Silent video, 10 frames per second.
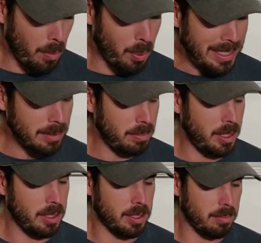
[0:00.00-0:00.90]
Reason
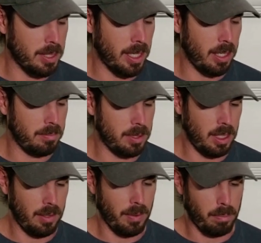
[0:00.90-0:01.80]
being is sometimes
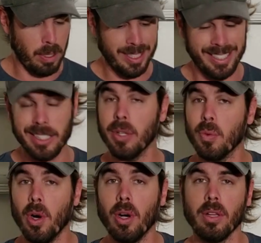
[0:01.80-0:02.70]
if the press is done
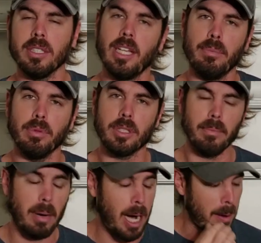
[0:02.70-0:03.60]
wrong, the staples
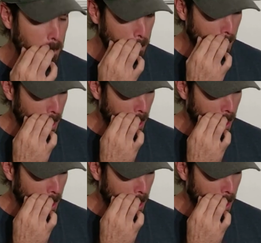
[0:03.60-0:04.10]
can pop.